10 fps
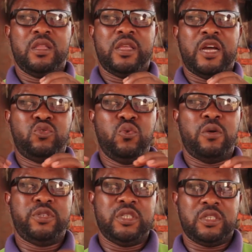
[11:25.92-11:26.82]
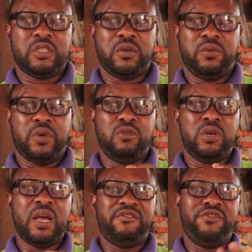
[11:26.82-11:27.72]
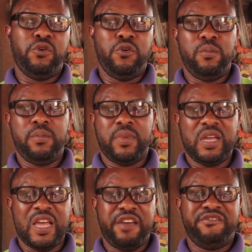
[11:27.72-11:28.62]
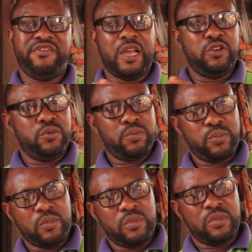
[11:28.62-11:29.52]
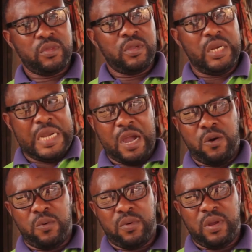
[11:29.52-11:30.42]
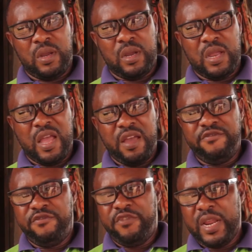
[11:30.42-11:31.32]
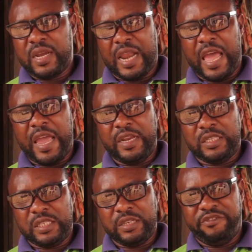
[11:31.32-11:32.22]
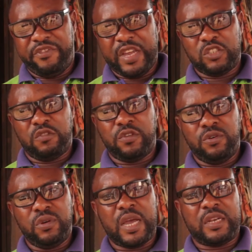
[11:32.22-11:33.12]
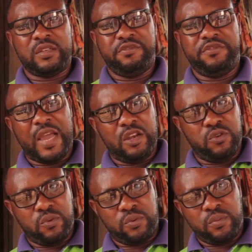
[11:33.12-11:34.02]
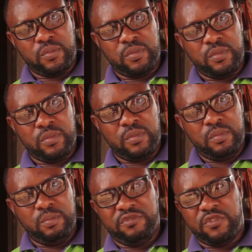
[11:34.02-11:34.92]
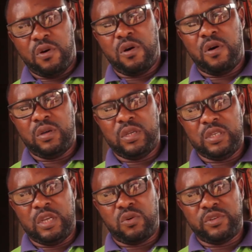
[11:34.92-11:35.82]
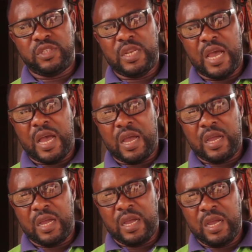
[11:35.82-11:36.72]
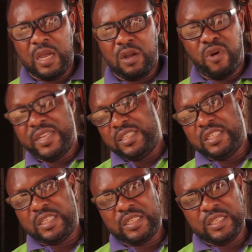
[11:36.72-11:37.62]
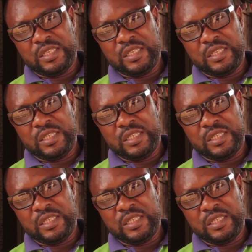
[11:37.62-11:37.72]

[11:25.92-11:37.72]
are two options. We are looking at volume and value. Now, every client, first of all, look at value before they consider quantity.